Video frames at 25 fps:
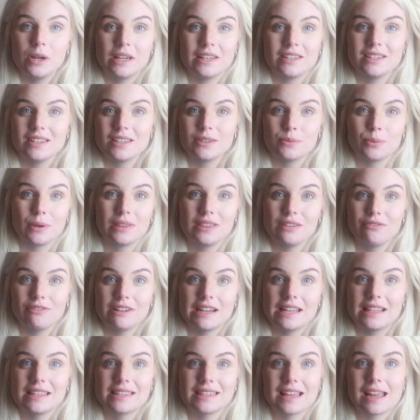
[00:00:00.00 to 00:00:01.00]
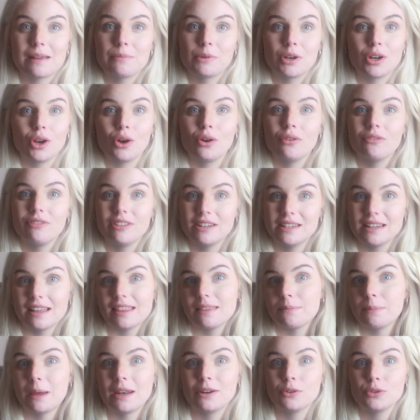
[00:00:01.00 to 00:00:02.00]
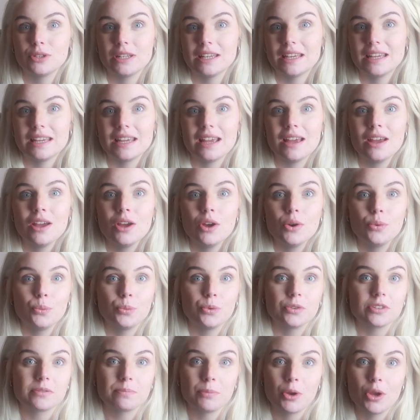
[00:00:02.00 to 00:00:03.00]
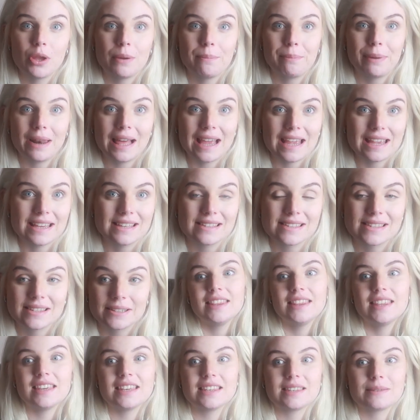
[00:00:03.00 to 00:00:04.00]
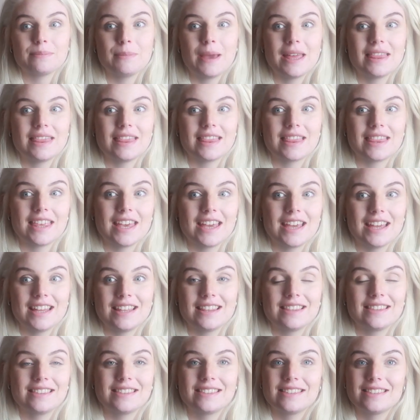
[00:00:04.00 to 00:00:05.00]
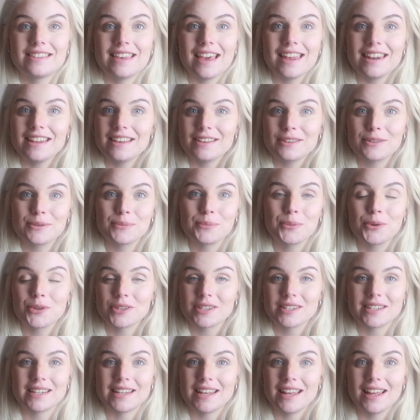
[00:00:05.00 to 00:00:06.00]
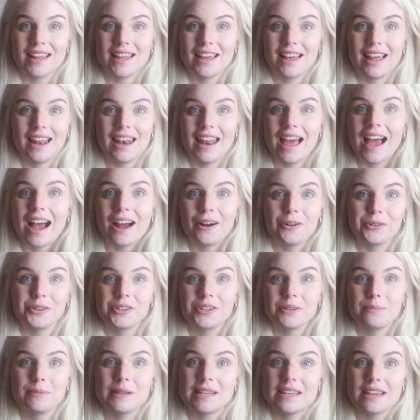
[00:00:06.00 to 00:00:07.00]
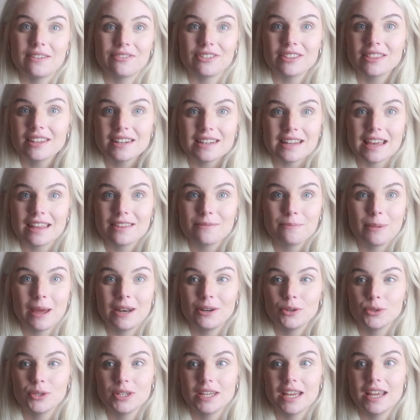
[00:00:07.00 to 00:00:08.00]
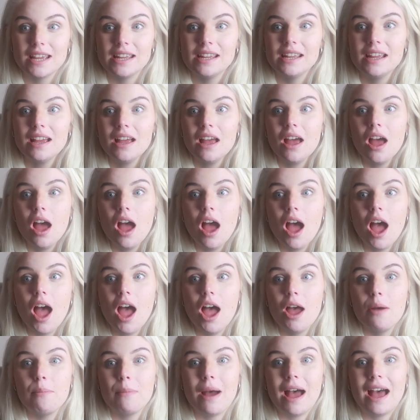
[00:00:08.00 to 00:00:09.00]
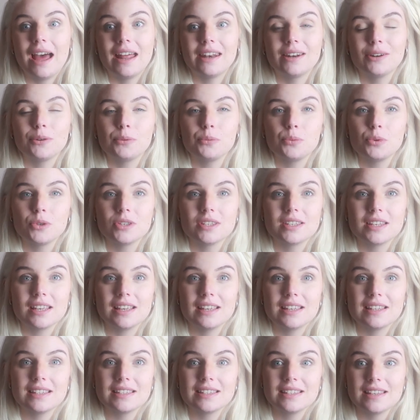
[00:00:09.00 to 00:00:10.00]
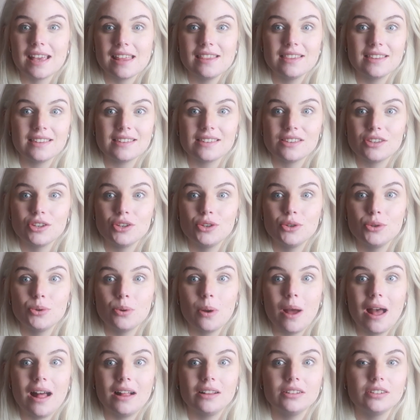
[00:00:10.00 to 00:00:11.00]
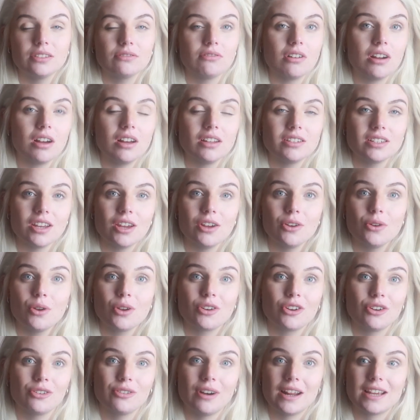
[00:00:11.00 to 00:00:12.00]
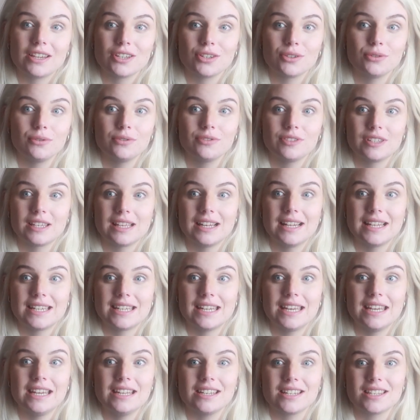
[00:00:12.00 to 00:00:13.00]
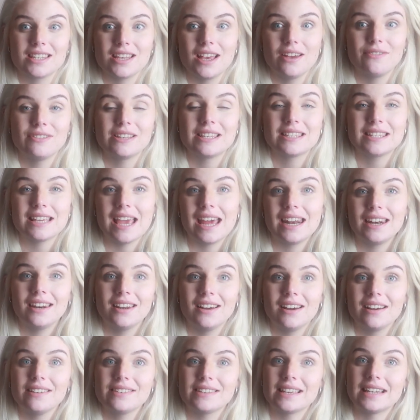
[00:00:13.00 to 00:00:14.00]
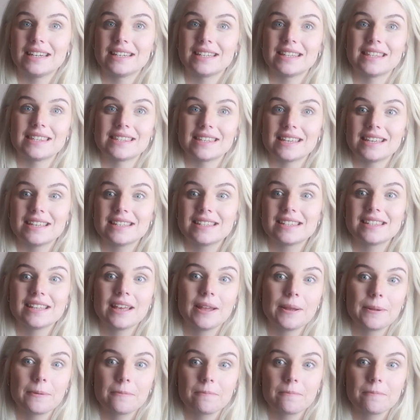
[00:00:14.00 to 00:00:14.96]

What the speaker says: which is when the reinstatement of the death penalty was put in place. This meant that Dennis wasn't allowed to be given the death penalty, and was sent to El Dorado Correctional Facility to serve his 10 life sentences.